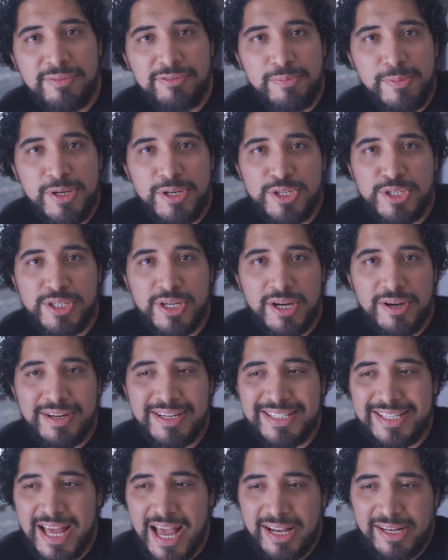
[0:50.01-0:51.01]
for me to share
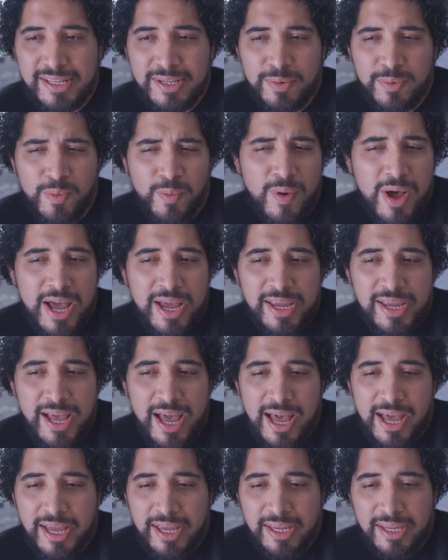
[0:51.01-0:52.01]
exactly why
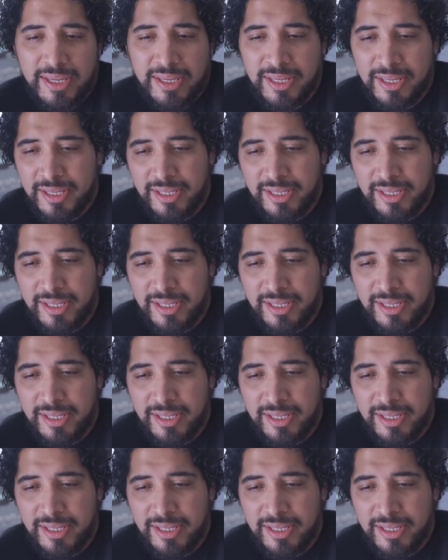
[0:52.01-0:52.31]
I